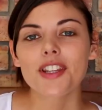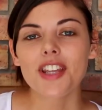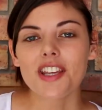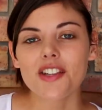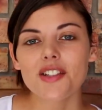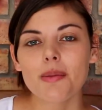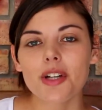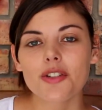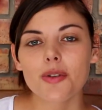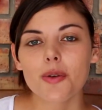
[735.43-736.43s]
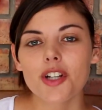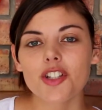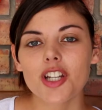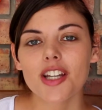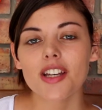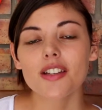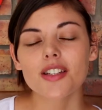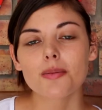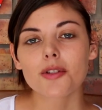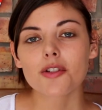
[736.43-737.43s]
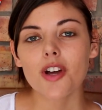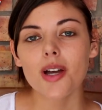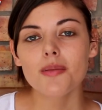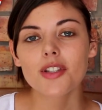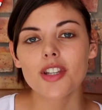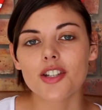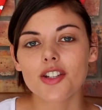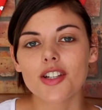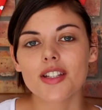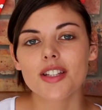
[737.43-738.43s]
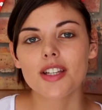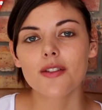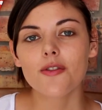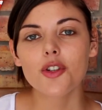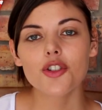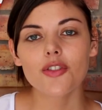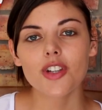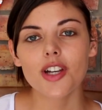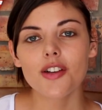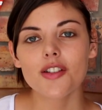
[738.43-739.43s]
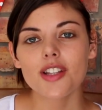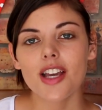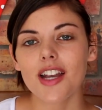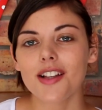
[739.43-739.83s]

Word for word: Thank you so much for watching. Subscribe so that you can see future videos, and